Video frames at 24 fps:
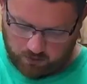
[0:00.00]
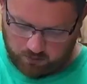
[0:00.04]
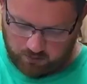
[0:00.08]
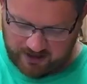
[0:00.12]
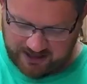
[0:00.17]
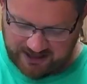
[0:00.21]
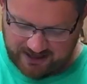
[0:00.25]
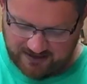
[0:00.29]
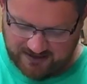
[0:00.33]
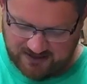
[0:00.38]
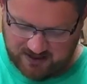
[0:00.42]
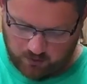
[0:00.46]
we
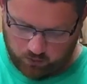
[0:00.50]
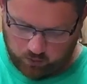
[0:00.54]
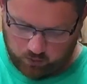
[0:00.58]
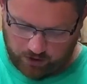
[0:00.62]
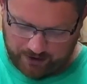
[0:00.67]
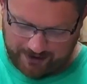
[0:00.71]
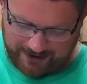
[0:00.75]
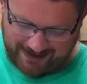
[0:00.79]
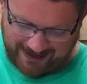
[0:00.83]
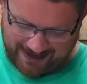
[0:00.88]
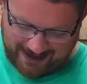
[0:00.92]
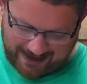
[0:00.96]
get to
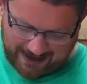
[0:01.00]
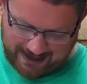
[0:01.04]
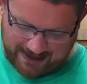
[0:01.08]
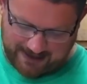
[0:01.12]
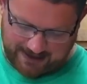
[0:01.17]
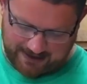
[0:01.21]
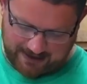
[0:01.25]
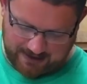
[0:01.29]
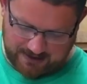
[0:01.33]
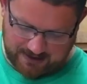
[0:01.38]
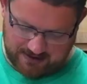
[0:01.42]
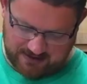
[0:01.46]

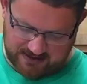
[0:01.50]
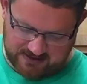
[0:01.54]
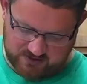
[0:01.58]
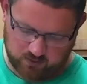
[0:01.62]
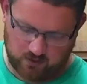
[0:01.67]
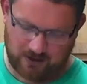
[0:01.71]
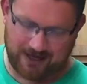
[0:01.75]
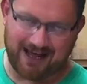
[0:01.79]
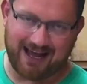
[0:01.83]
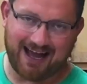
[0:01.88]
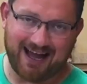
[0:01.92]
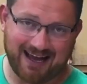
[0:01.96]
180 is
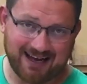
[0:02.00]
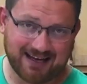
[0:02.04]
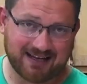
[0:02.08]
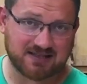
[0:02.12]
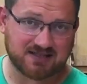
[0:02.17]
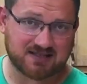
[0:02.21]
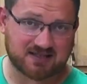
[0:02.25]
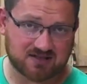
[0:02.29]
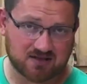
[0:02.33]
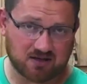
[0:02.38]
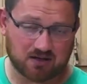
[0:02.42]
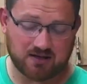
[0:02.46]
when I can
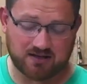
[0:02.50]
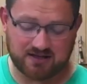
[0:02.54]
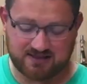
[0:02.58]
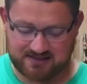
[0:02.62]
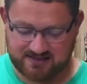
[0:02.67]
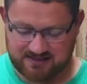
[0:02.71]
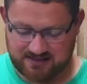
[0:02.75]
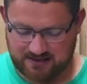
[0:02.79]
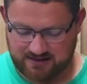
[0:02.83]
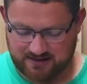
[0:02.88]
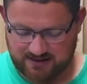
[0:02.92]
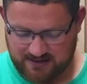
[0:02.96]
start to
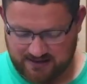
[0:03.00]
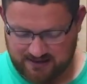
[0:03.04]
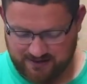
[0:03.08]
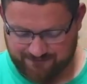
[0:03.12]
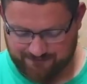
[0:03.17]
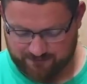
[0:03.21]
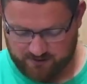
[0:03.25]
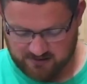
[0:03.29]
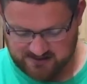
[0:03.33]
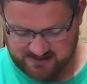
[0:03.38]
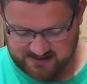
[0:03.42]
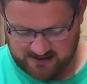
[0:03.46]
see the
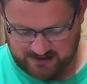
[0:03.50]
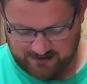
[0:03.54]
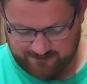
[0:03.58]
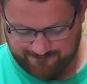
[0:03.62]
difference. It